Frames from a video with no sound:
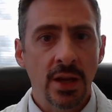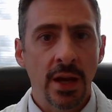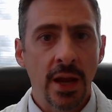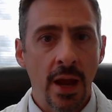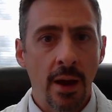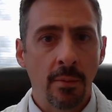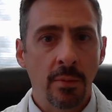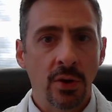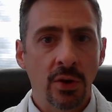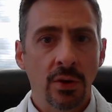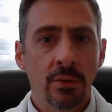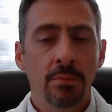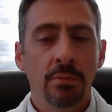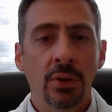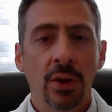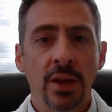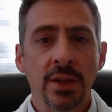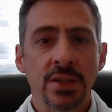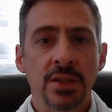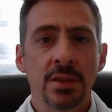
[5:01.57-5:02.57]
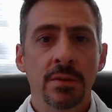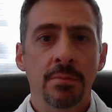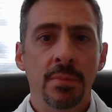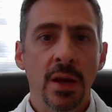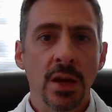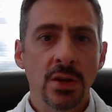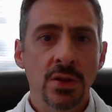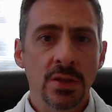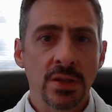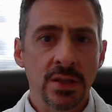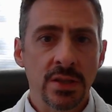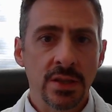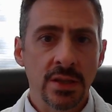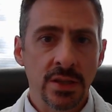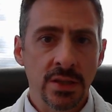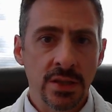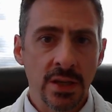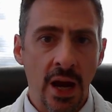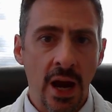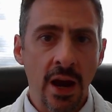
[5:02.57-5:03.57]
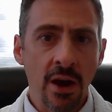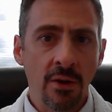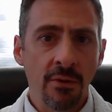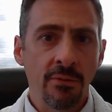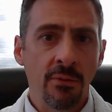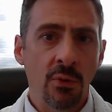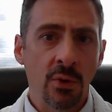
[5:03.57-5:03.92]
plus the patient's desire for a certain